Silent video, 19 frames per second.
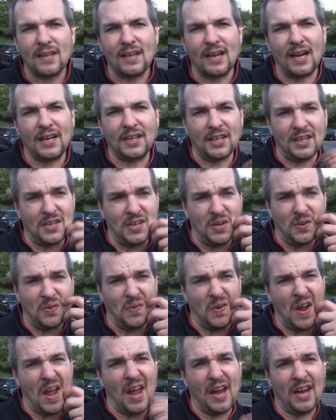I can do
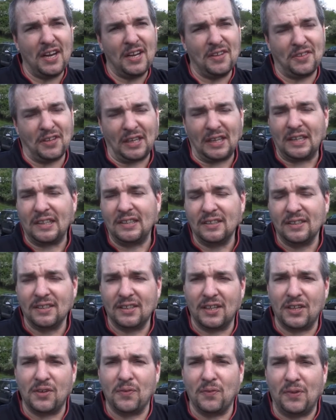anything
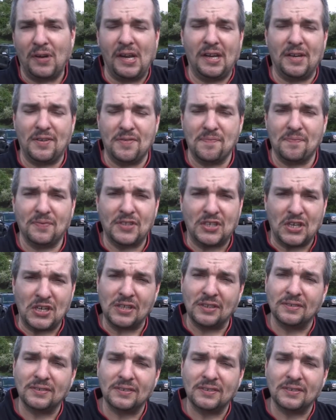that you need done.